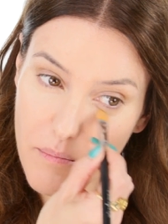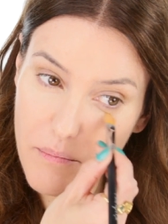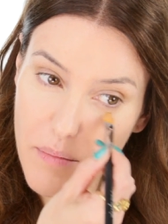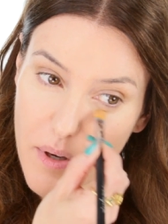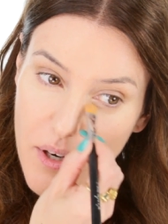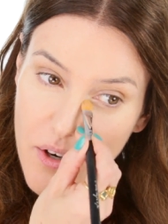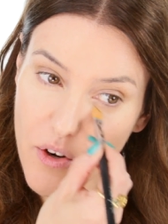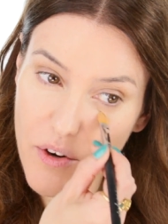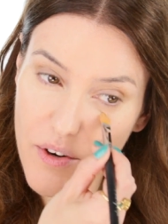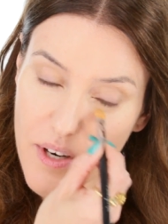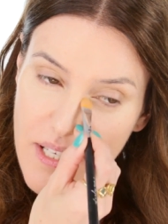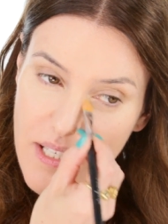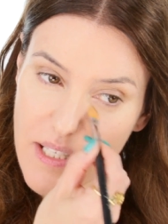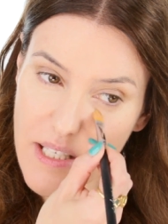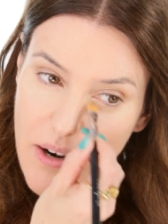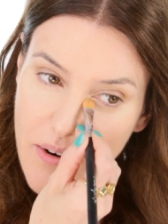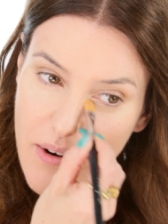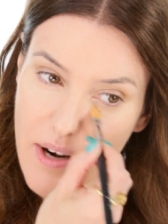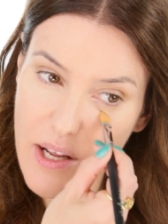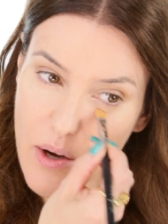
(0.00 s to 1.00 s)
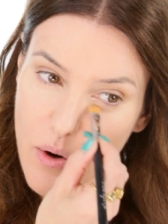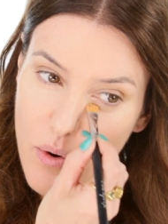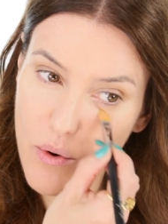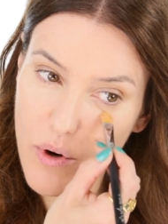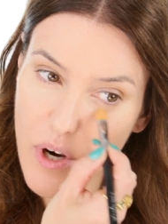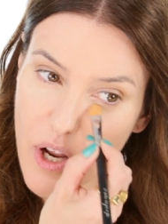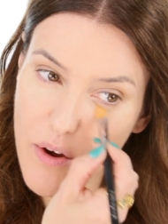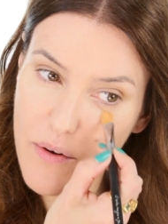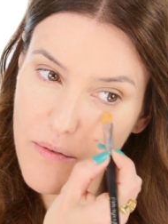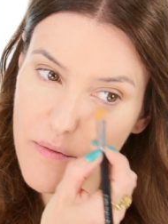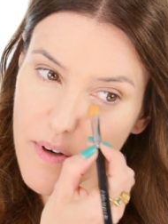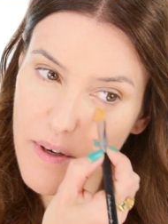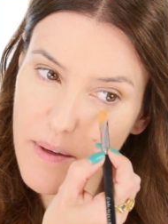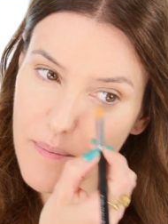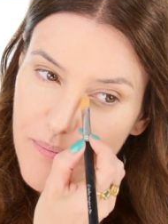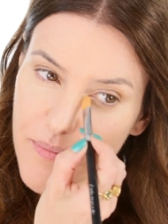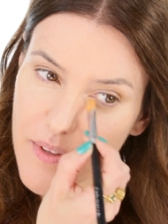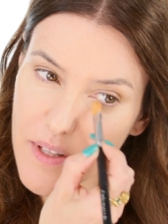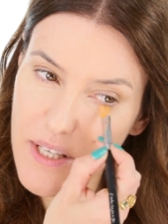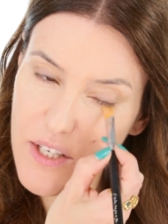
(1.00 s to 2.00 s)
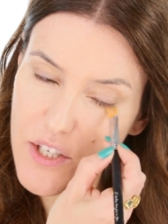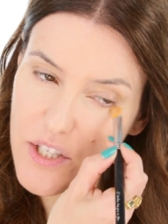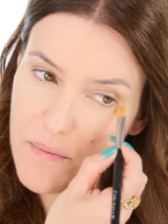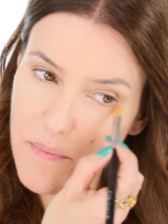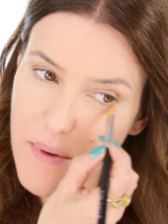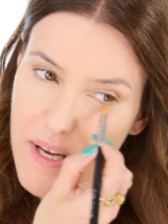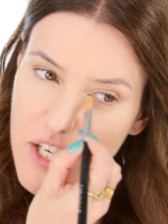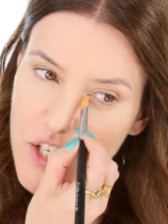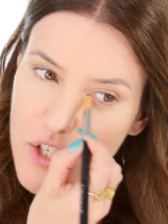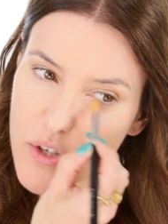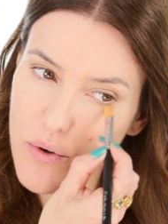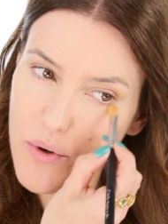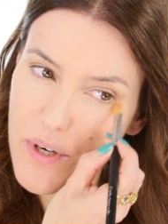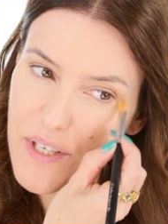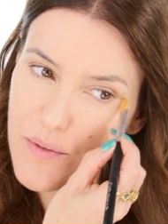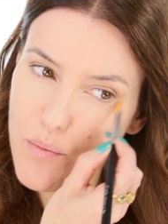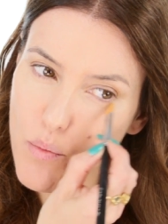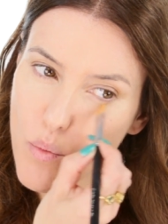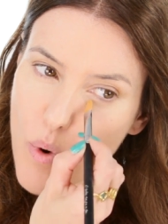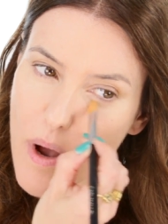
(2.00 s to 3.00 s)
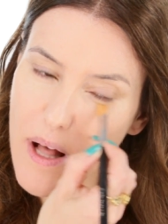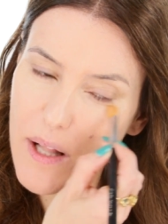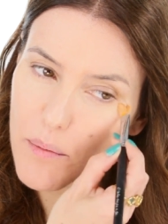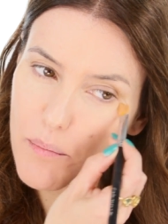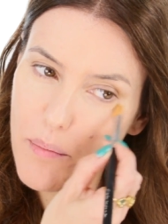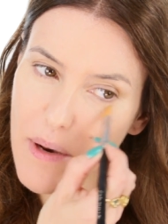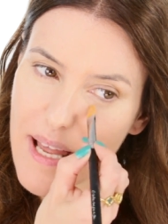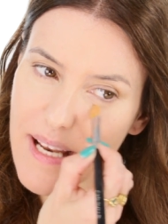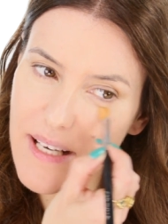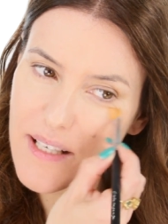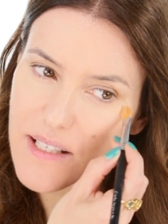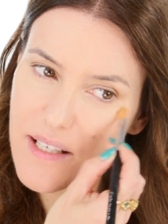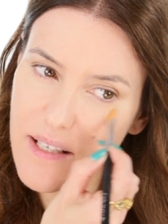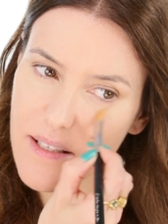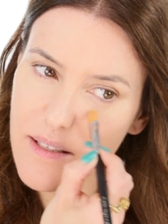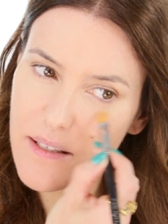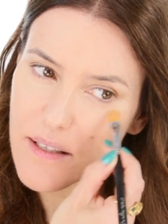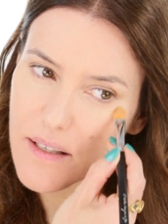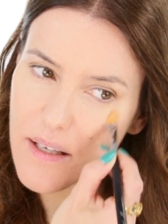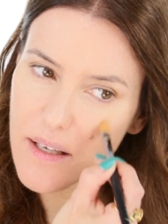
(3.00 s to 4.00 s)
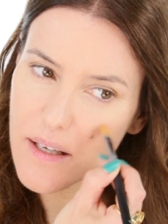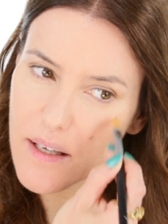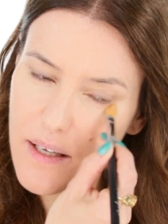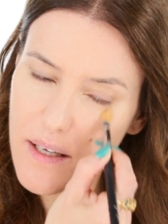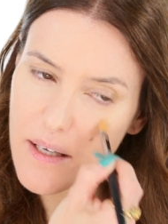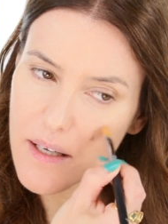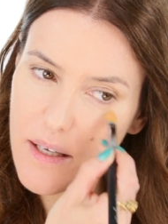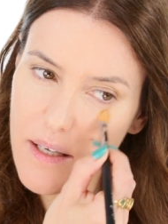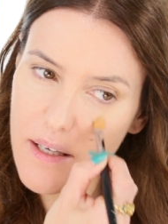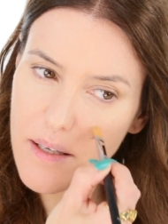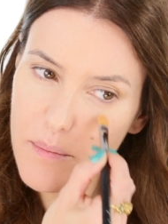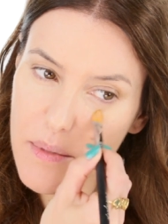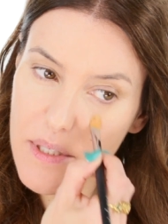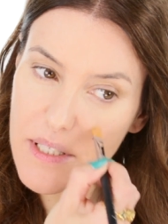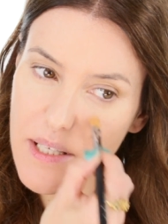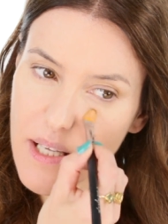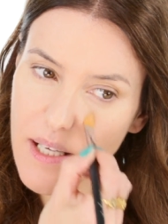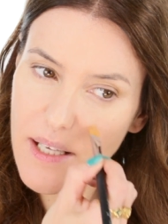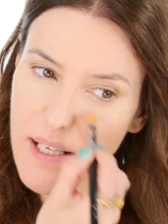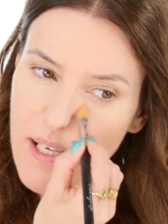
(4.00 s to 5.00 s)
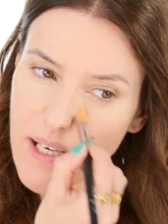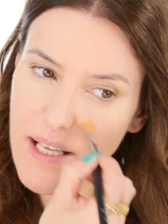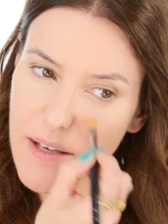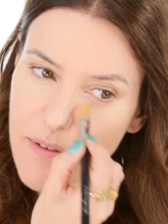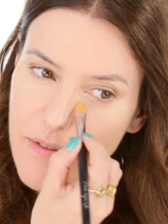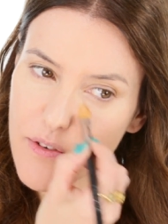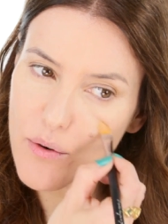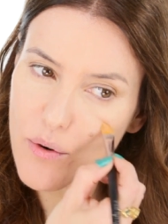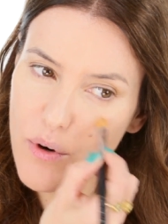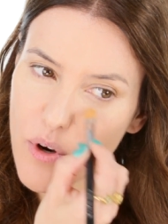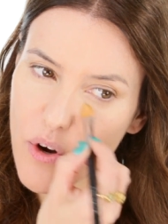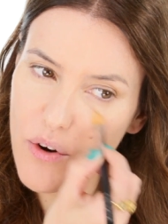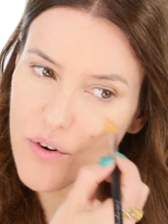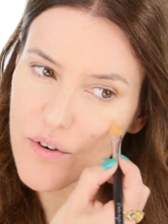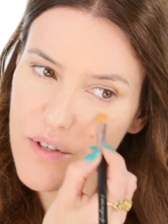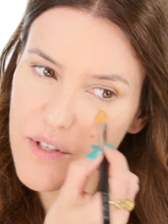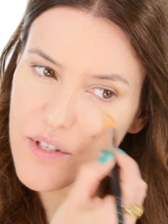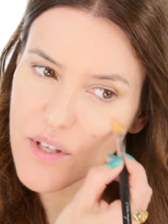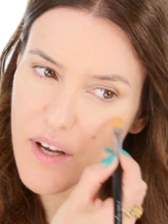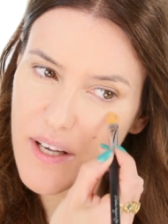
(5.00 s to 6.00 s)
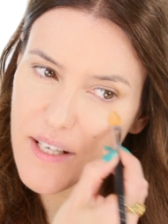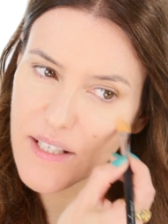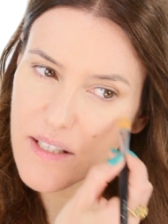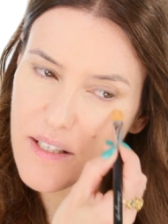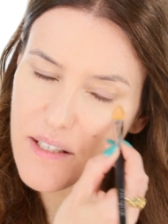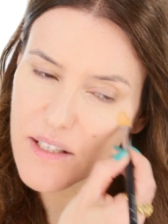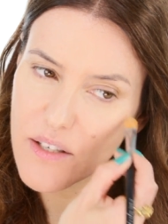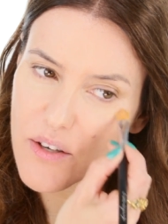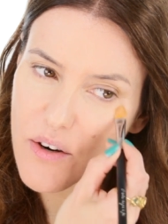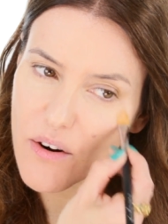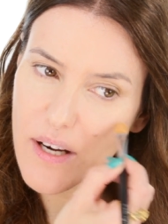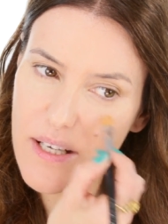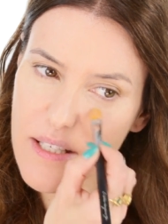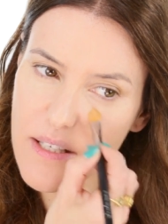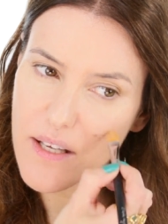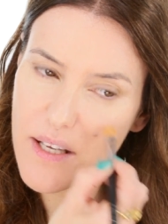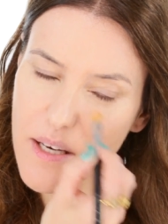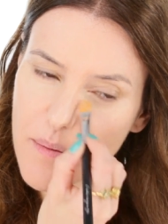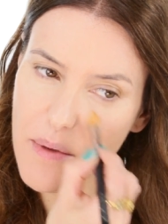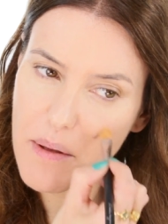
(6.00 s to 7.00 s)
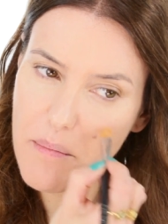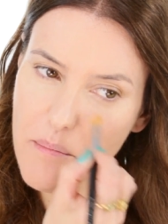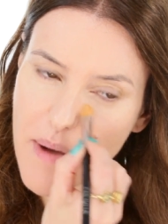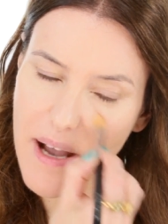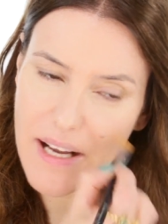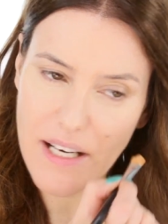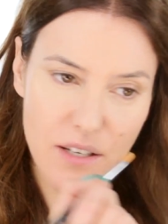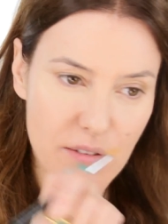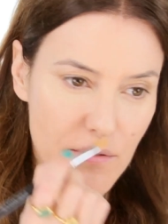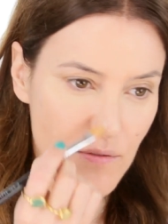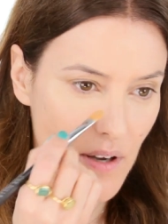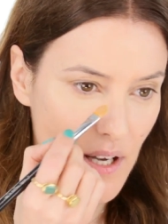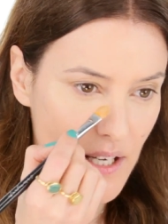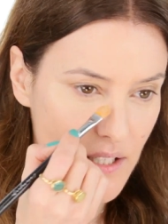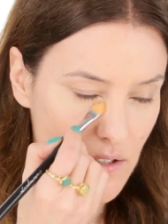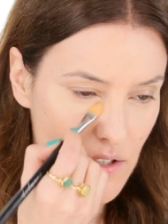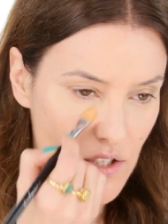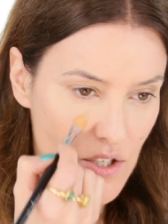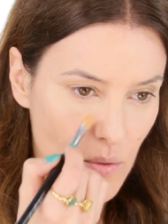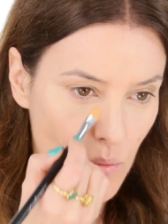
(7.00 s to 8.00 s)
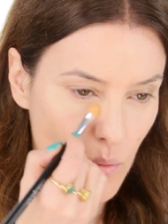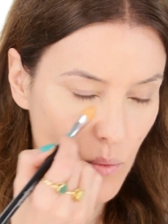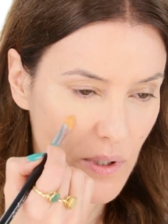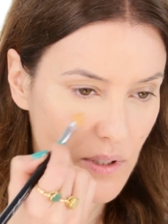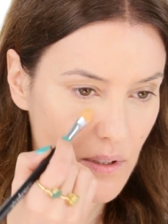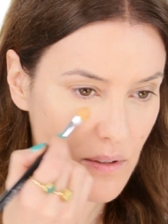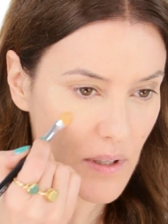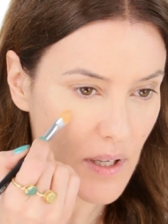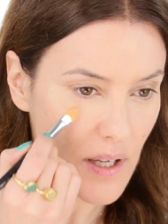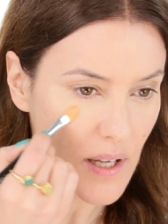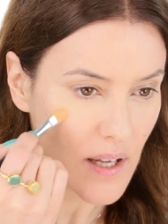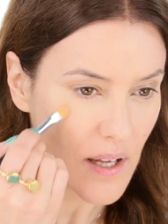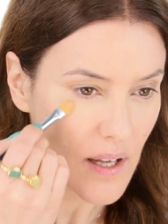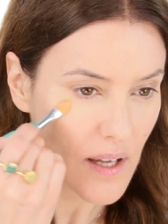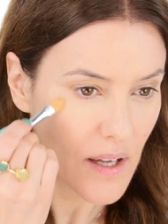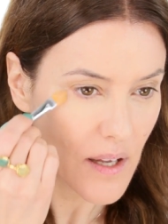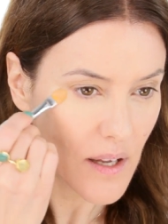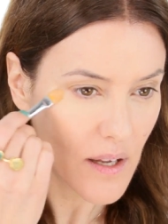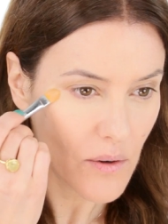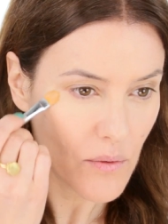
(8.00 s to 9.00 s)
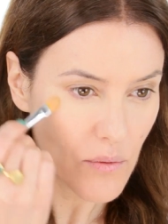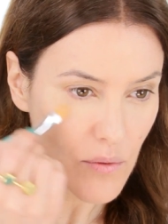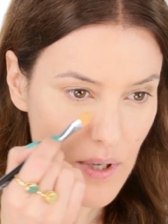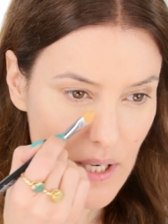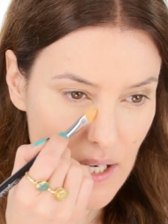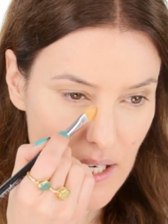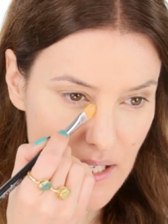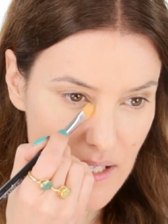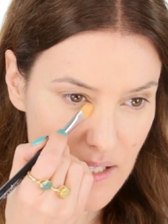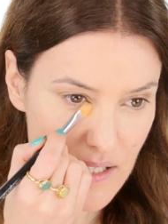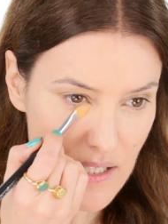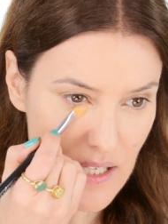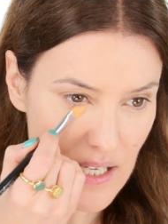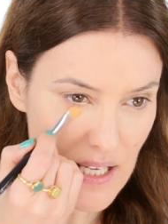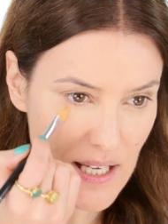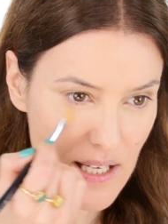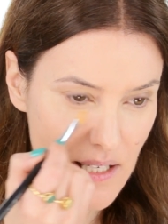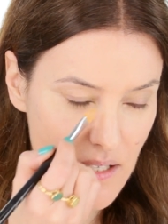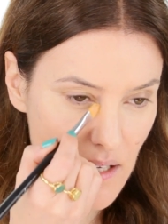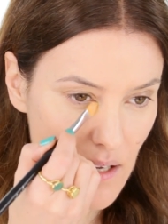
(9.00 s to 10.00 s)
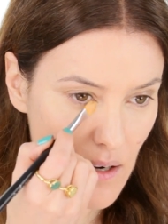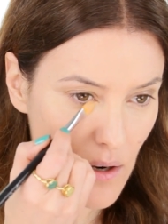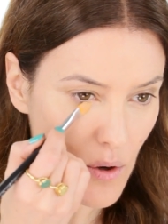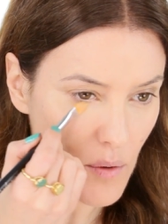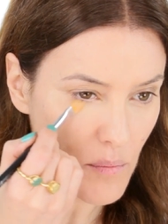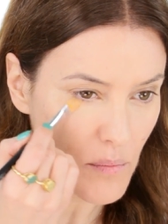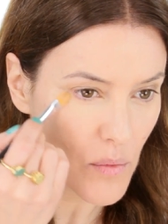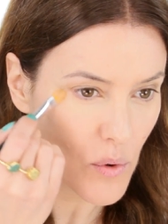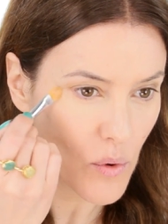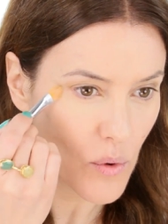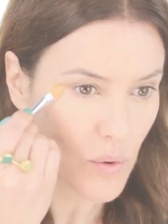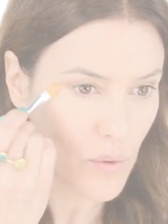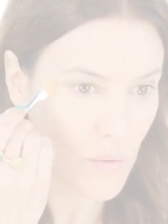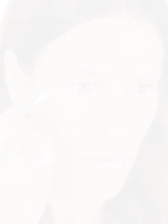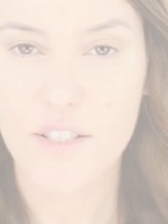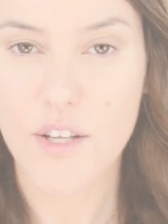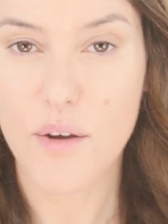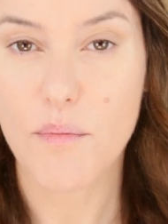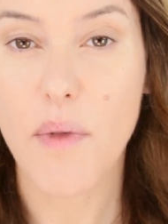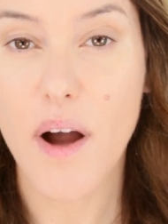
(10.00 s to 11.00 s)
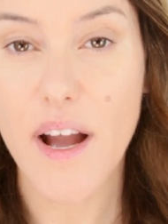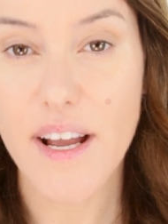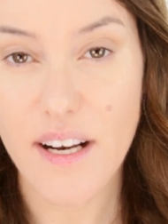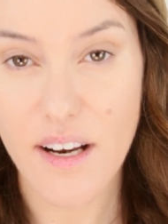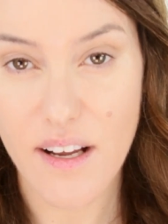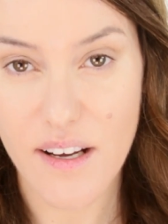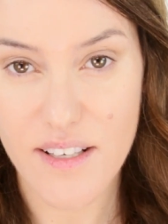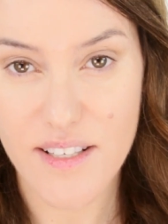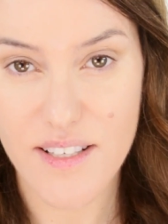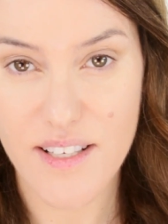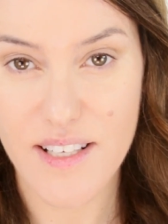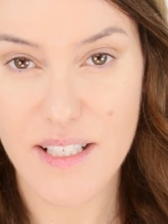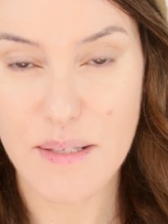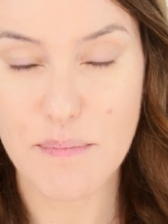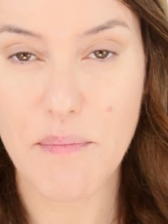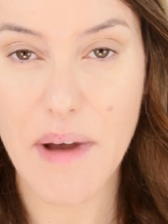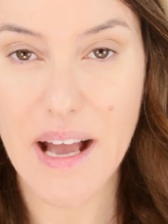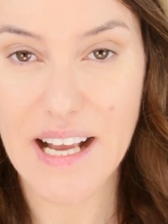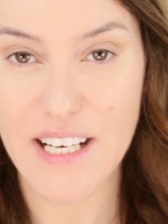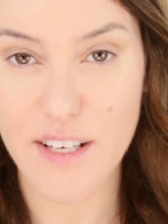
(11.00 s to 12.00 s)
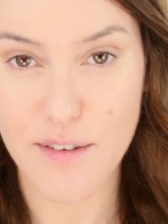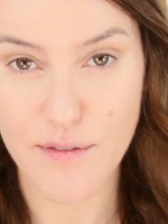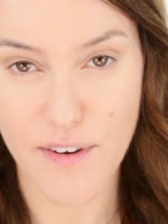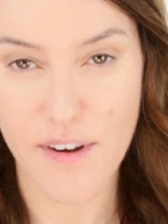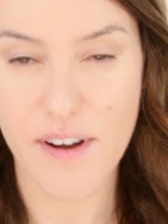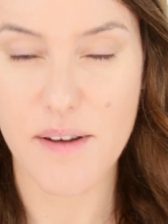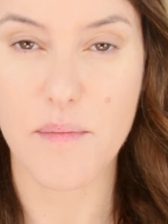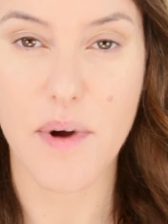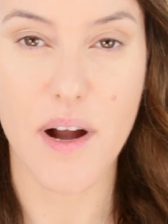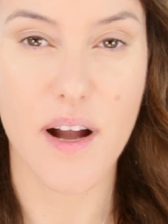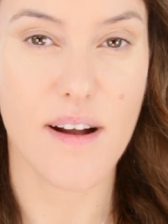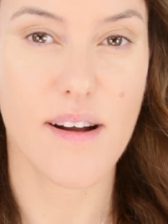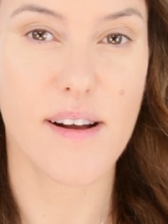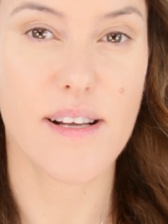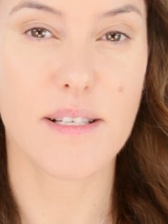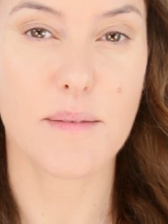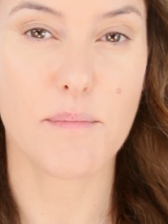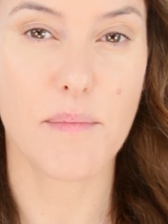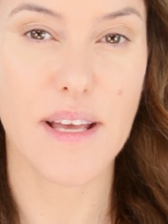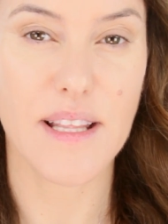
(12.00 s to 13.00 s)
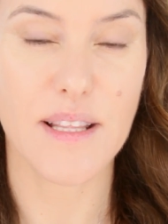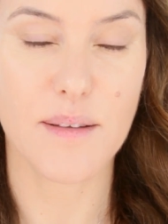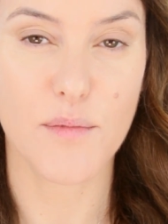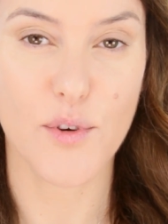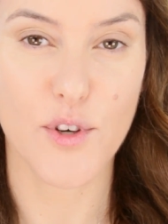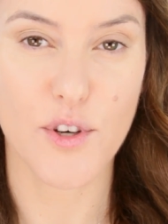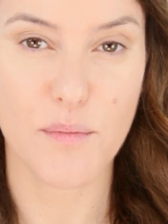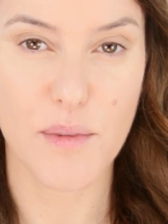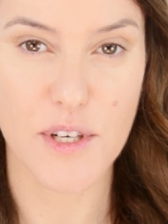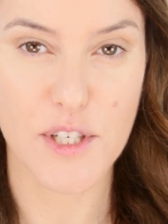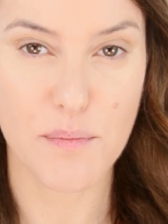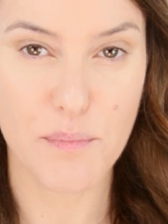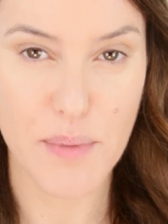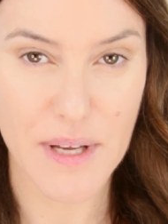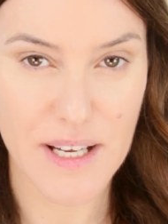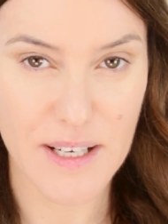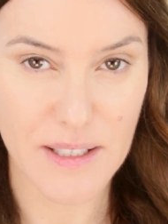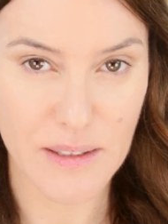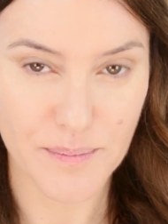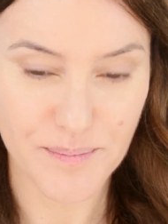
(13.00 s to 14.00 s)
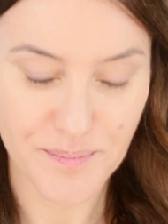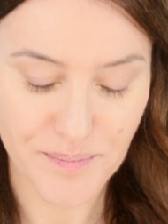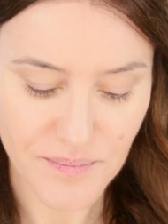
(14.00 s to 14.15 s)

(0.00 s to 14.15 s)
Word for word: but not necessarily all over. And then just make sure it's well blended, particularly if you're long sighted and your eyes are going to be magnified, because you will really see it a lot more. So my glasses magnify my eyes and make them look much bigger.